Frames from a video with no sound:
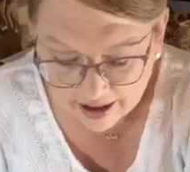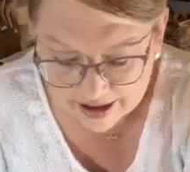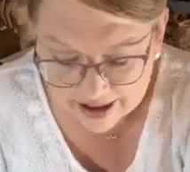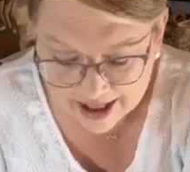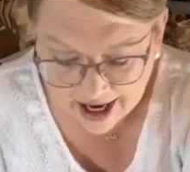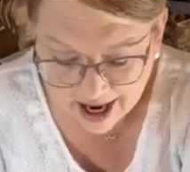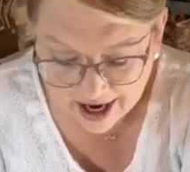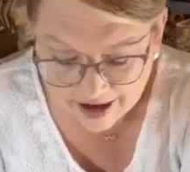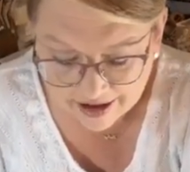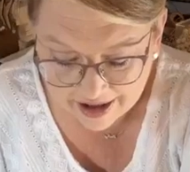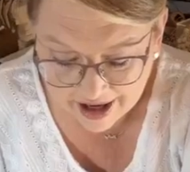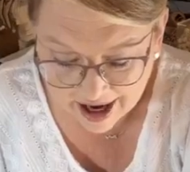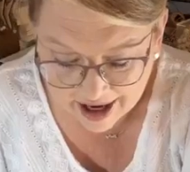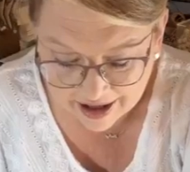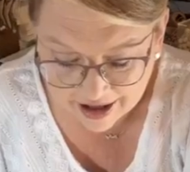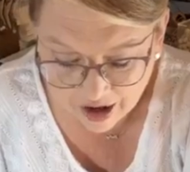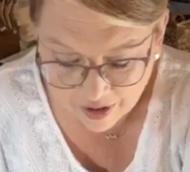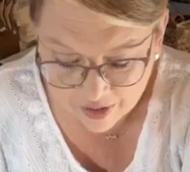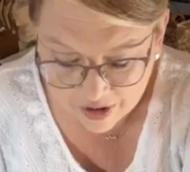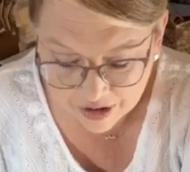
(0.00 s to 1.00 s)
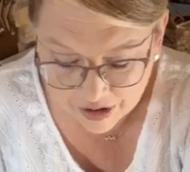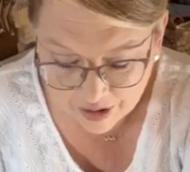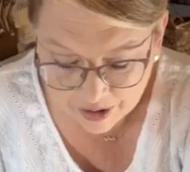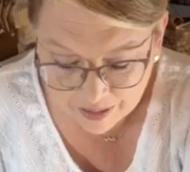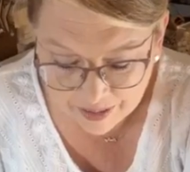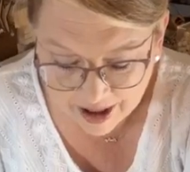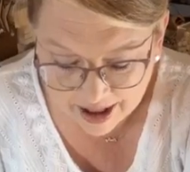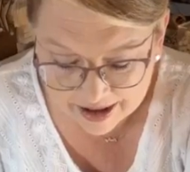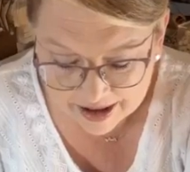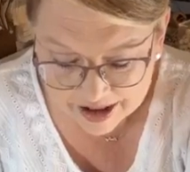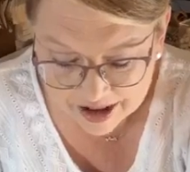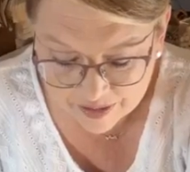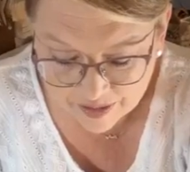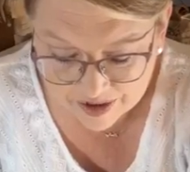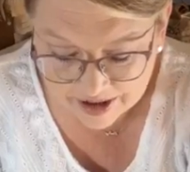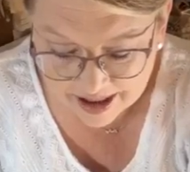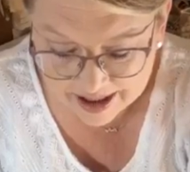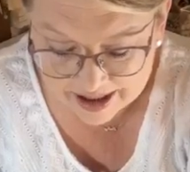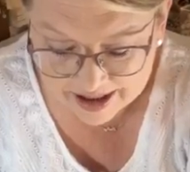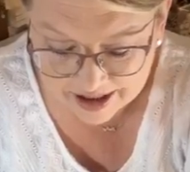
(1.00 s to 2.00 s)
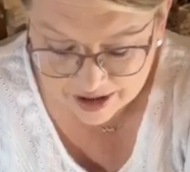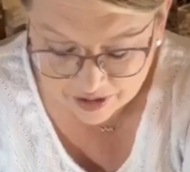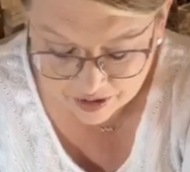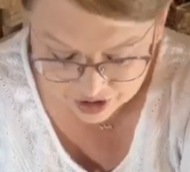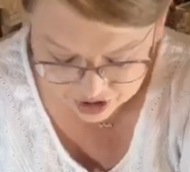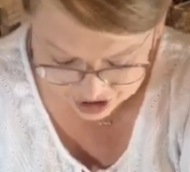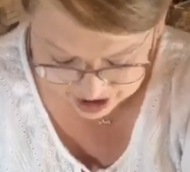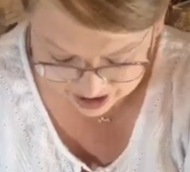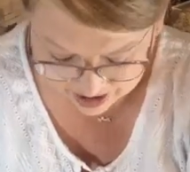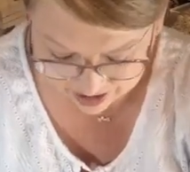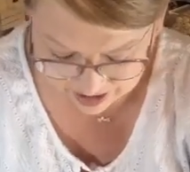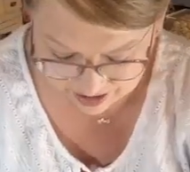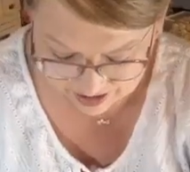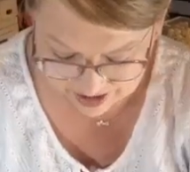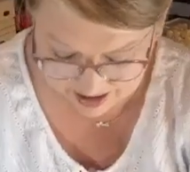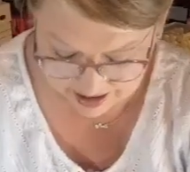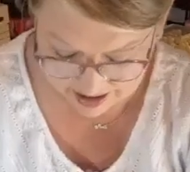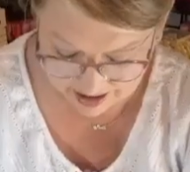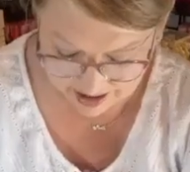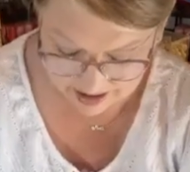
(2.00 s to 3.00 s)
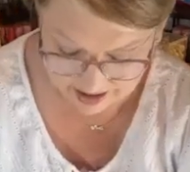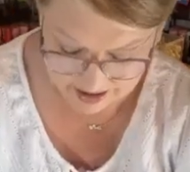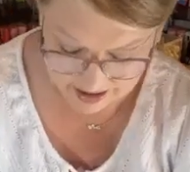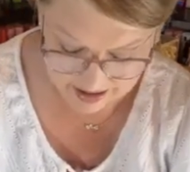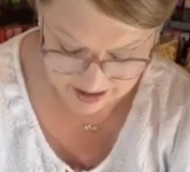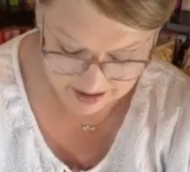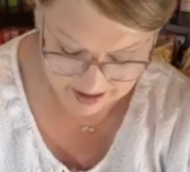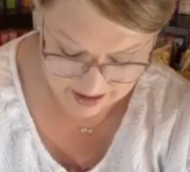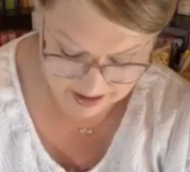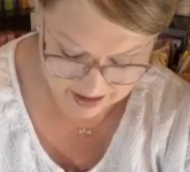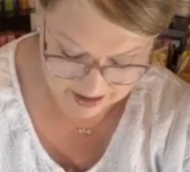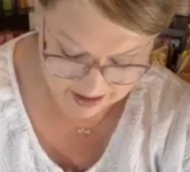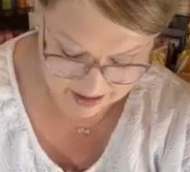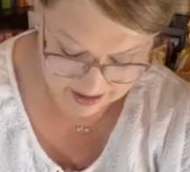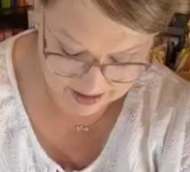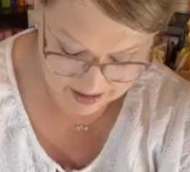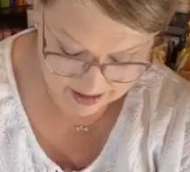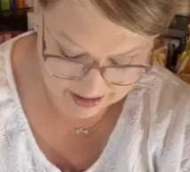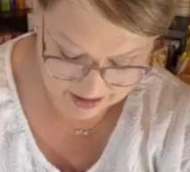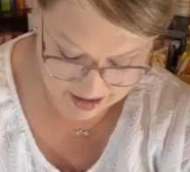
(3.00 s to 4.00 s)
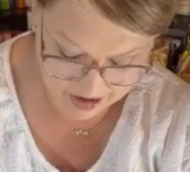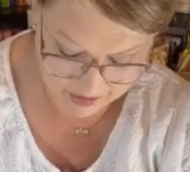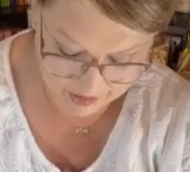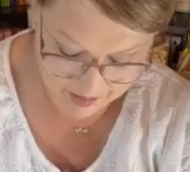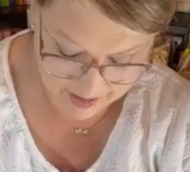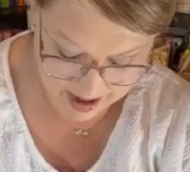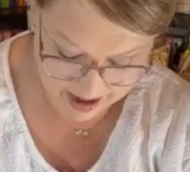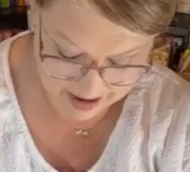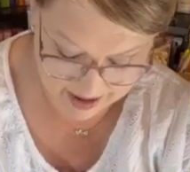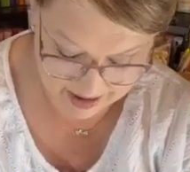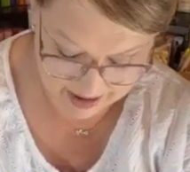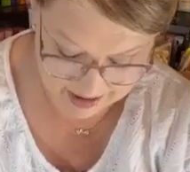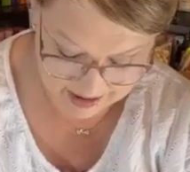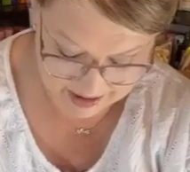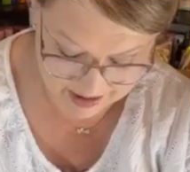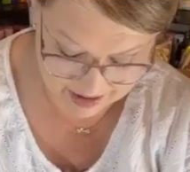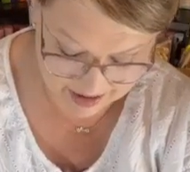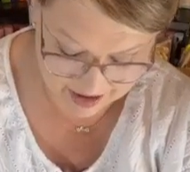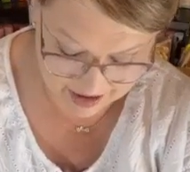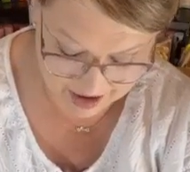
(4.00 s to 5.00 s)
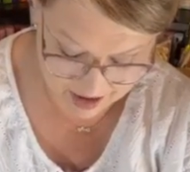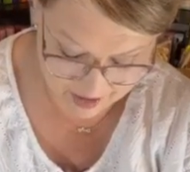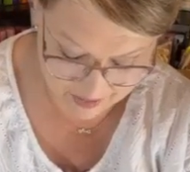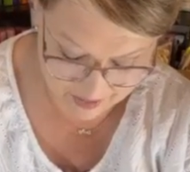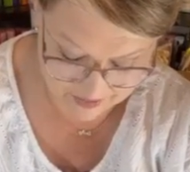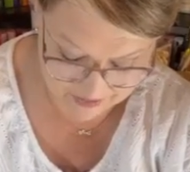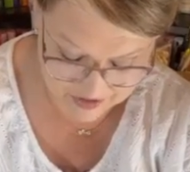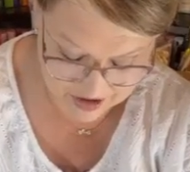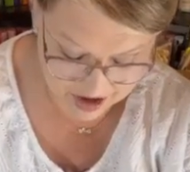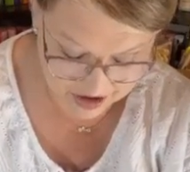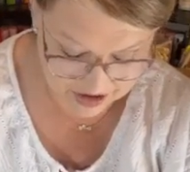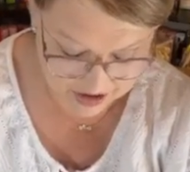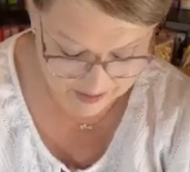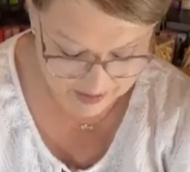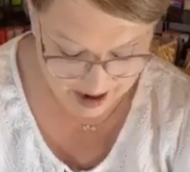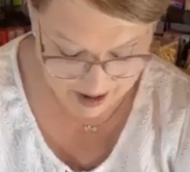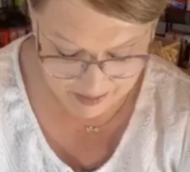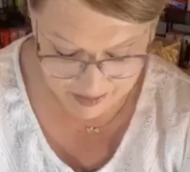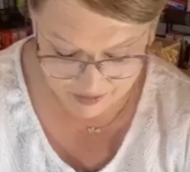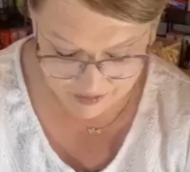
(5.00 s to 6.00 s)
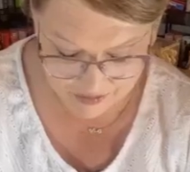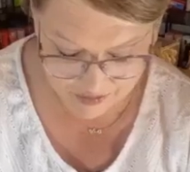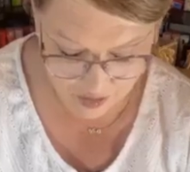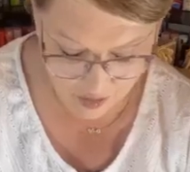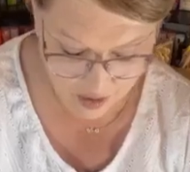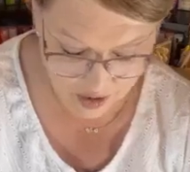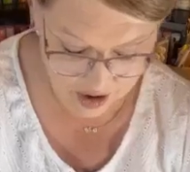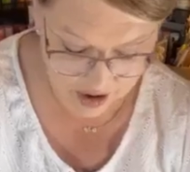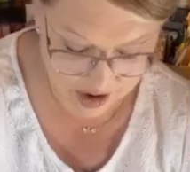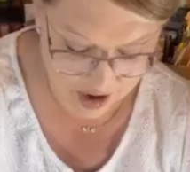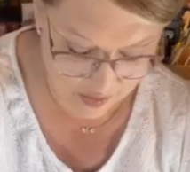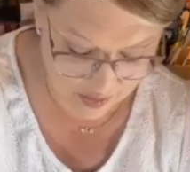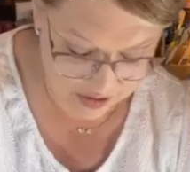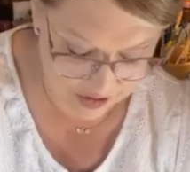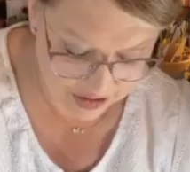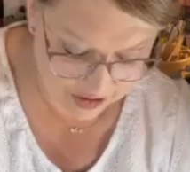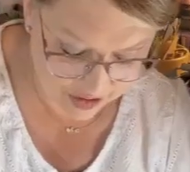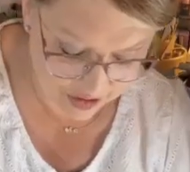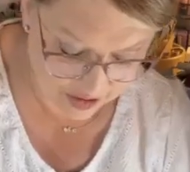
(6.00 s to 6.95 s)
It's kind of like going through buttons with these little shells. Everybody, you know, we've talked about before going